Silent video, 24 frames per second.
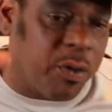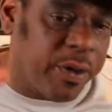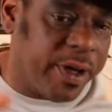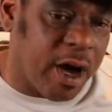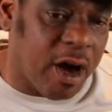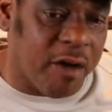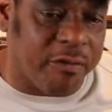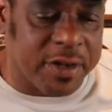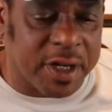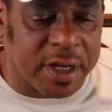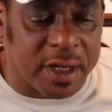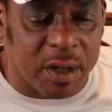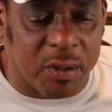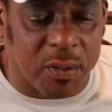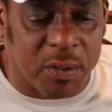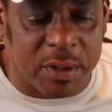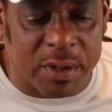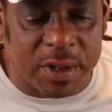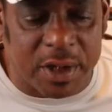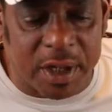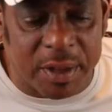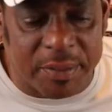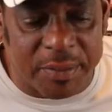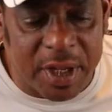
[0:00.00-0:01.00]
the way off and then I
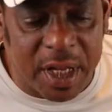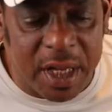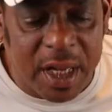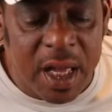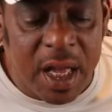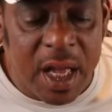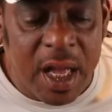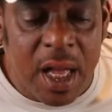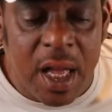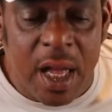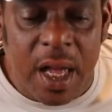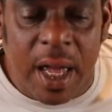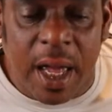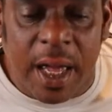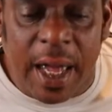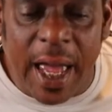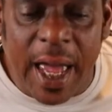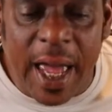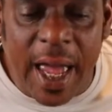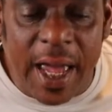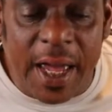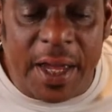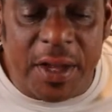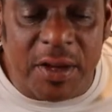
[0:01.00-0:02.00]
woke up.
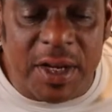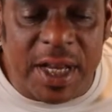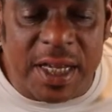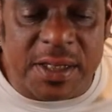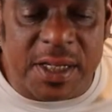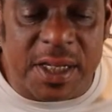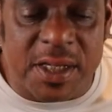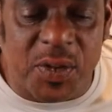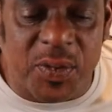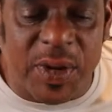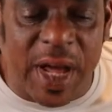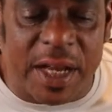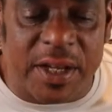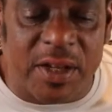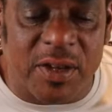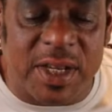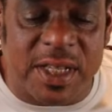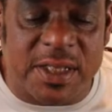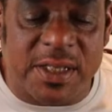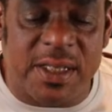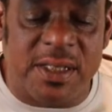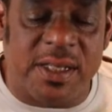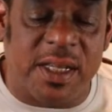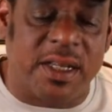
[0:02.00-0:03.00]
Hey, Ulysses, you got
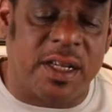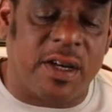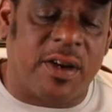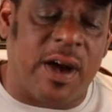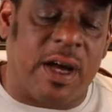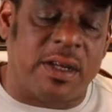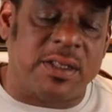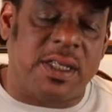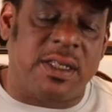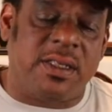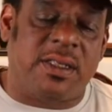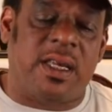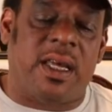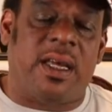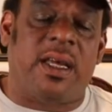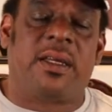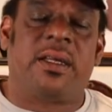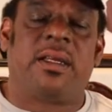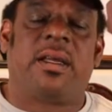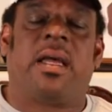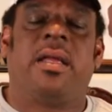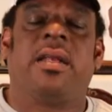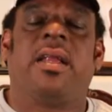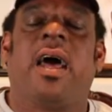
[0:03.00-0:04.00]
Ulysses in the house. He
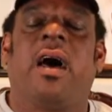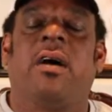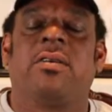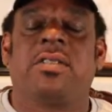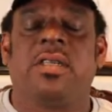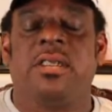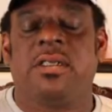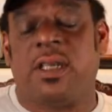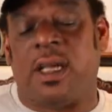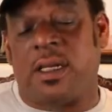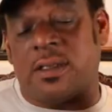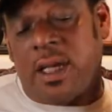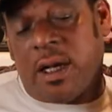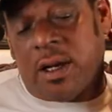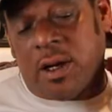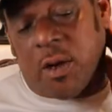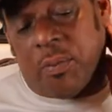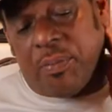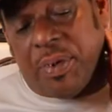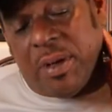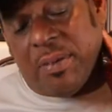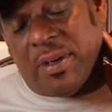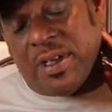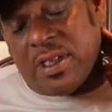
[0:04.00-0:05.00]
said in the house, he says,
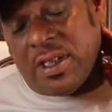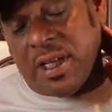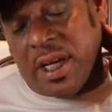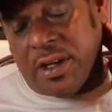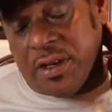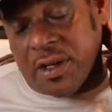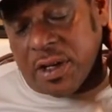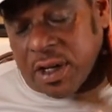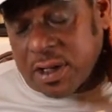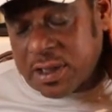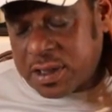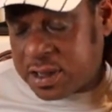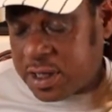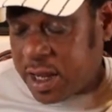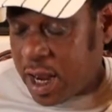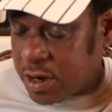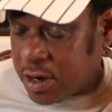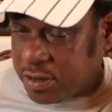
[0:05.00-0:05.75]
hello, PBT, and you're gonna see